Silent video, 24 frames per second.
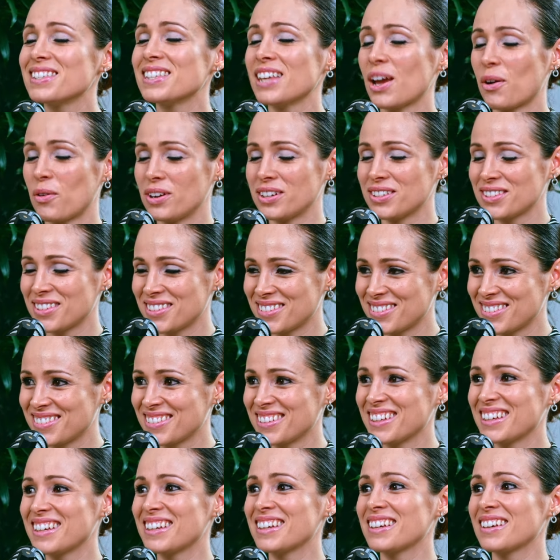Serious.
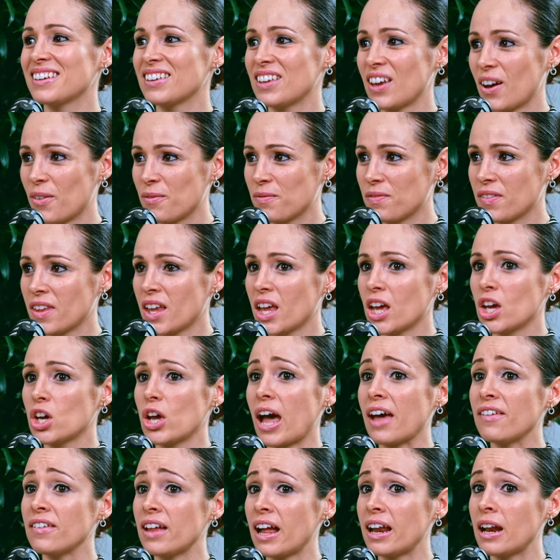Yeah.
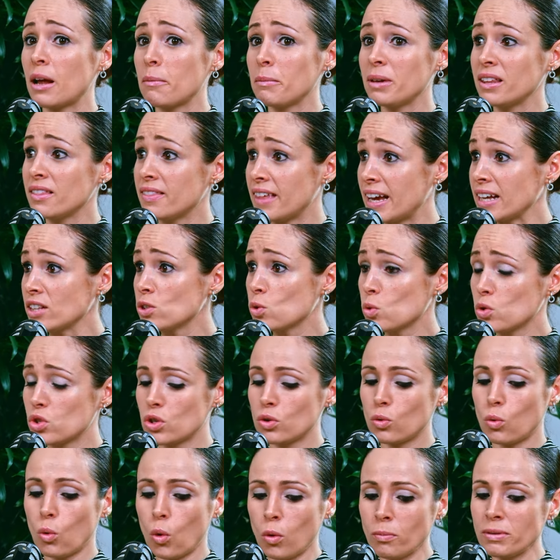And I mean, that's
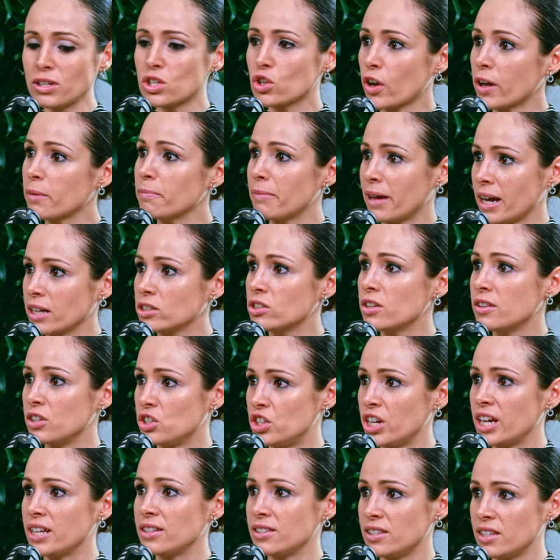also almost going back to the
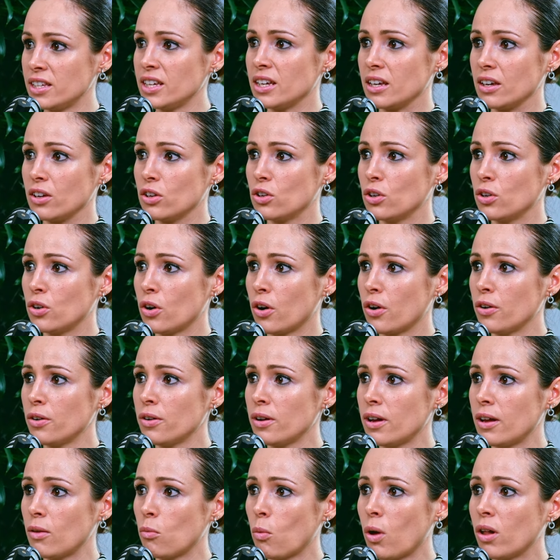Gen Z,
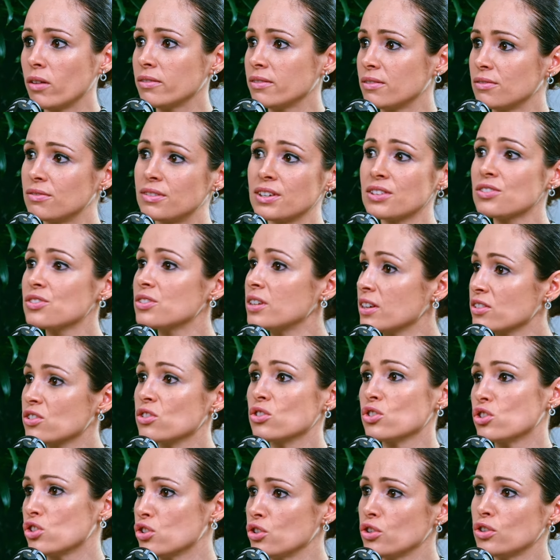well, this
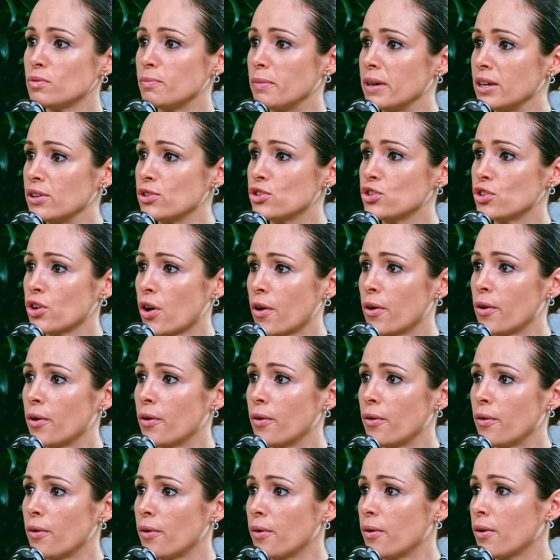doesn't suit me.
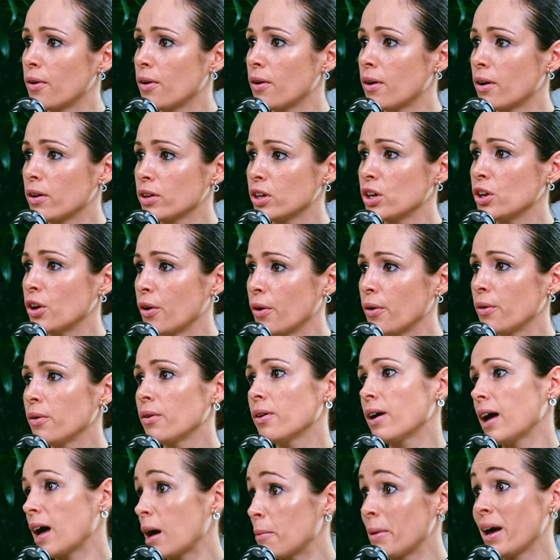So,
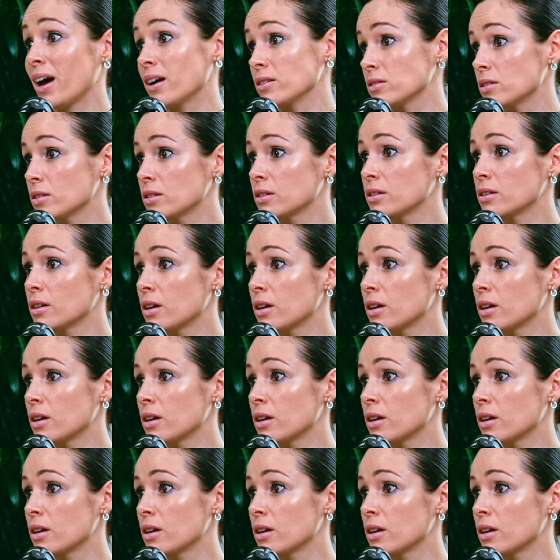I'm out.